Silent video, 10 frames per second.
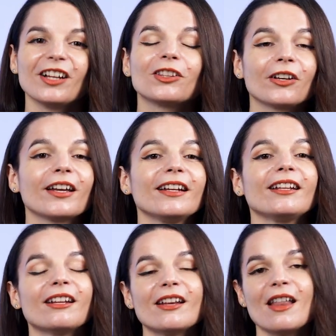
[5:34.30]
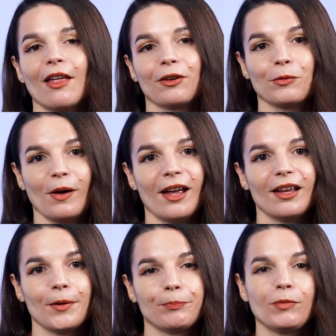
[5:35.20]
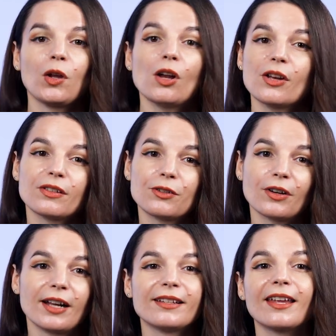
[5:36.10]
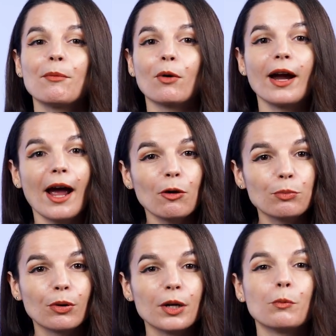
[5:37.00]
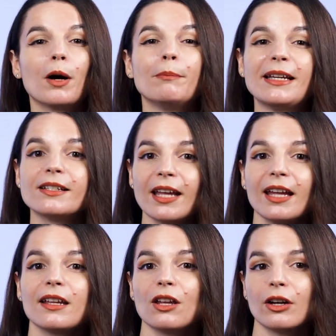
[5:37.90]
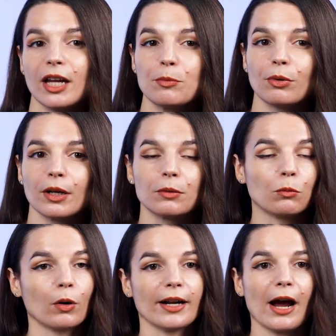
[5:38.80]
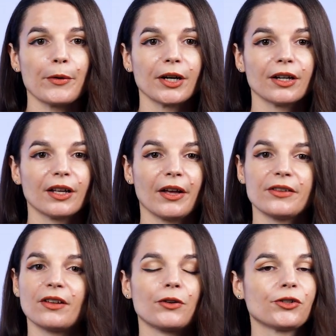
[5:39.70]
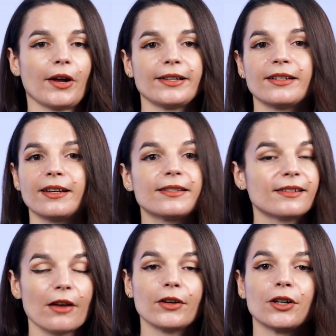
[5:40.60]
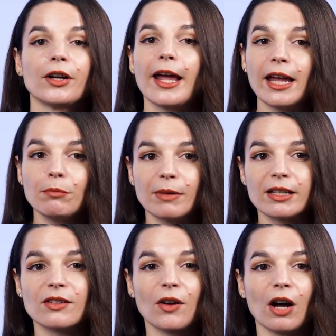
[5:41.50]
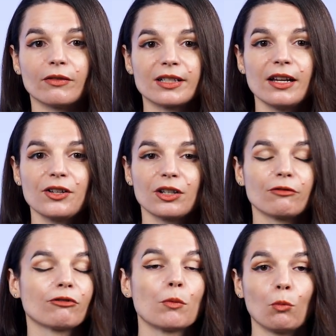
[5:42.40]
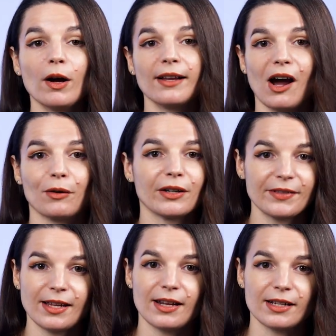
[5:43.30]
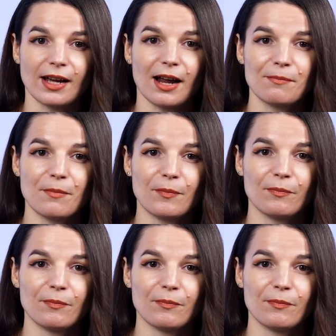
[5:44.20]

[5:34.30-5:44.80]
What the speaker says: Look at it in another way. You can also try to get more output while maintaining your input, 1 hour. So trying to get 7 or 8 minutes of conversation from 1 hour of study time.